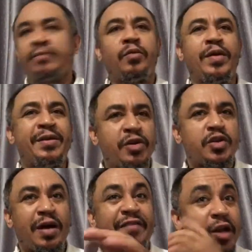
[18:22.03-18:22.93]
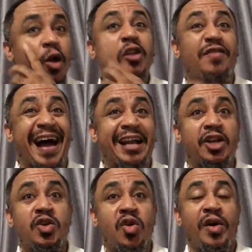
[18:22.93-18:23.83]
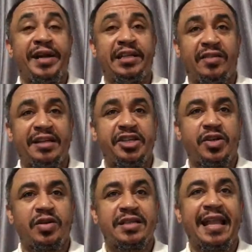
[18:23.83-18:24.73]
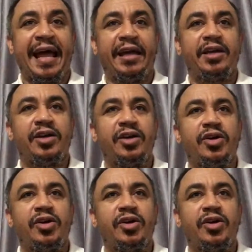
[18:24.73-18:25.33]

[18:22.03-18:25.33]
we used to have a lot of annoying traditions, like